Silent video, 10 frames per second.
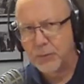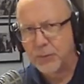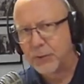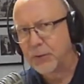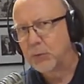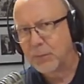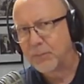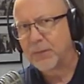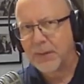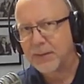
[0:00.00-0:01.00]
You're going to do
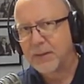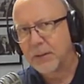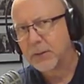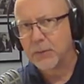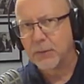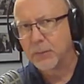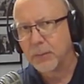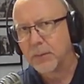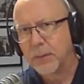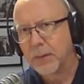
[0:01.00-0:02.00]
everything I tell you to do.
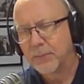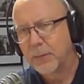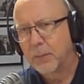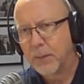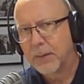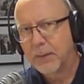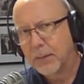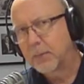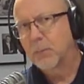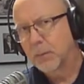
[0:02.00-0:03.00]
And if you don't like it,
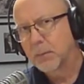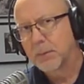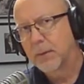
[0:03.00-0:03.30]
hit the road.